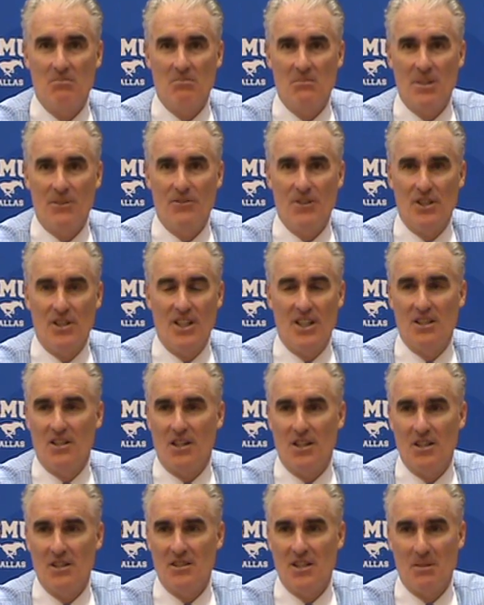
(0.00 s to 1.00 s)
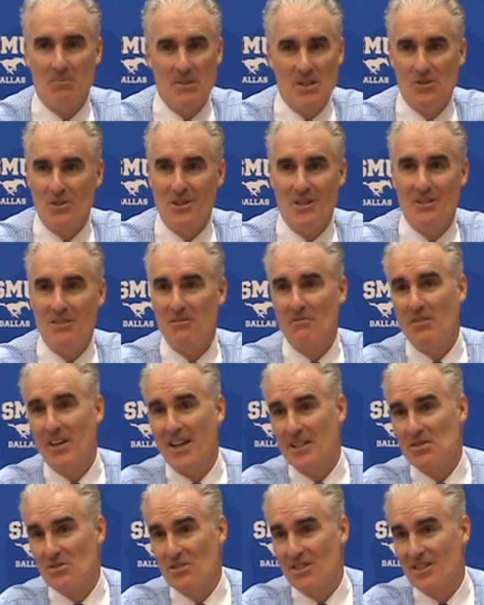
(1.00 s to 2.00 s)
If you didn't hurt, that means you didn't
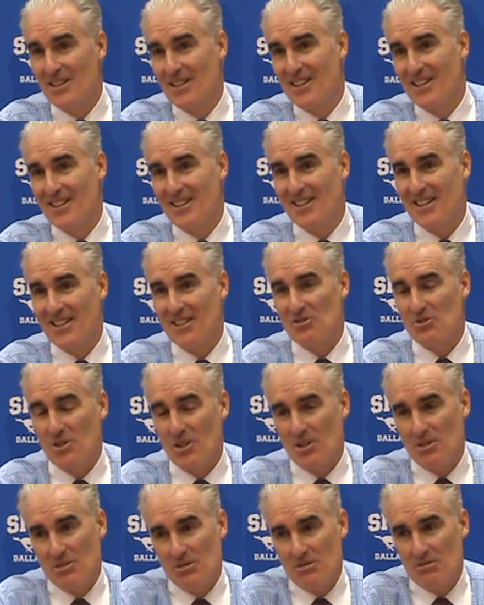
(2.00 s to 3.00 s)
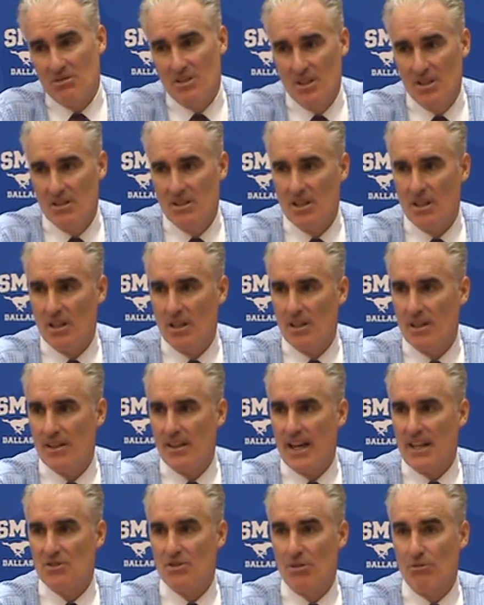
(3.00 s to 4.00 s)
invest. And so
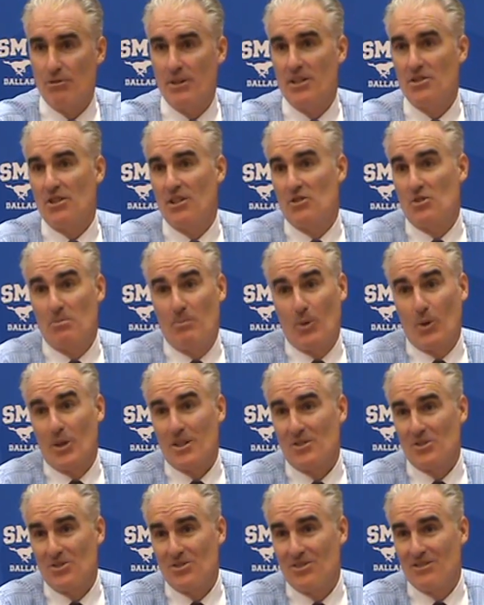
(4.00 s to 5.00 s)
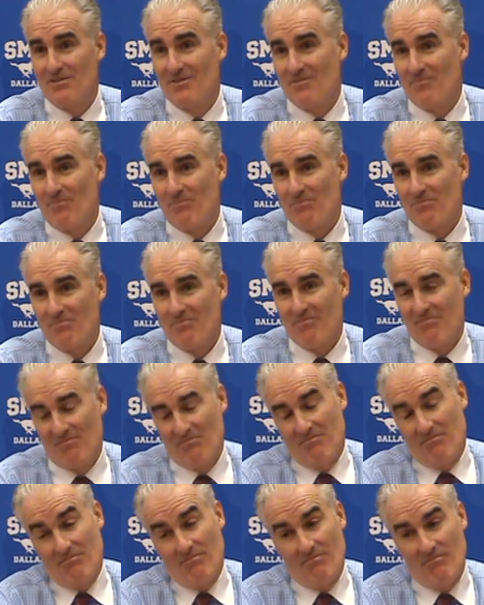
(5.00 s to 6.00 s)
that's the risk in sports.
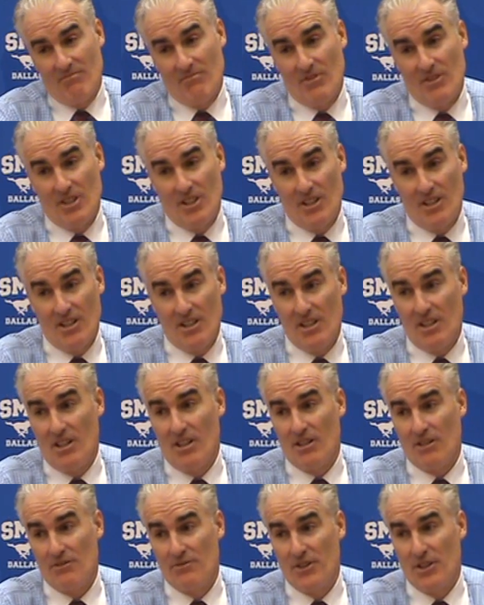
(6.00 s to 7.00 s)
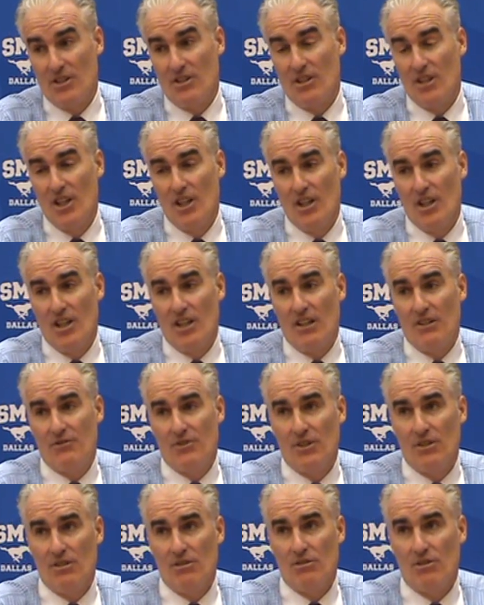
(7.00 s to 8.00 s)

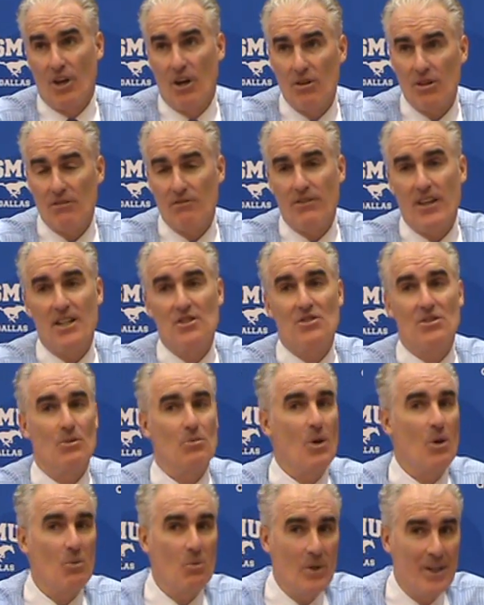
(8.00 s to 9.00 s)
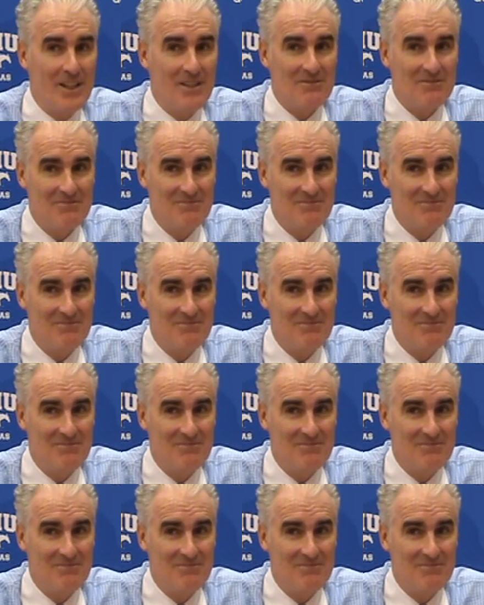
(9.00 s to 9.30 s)
If you don't invest, you won't win.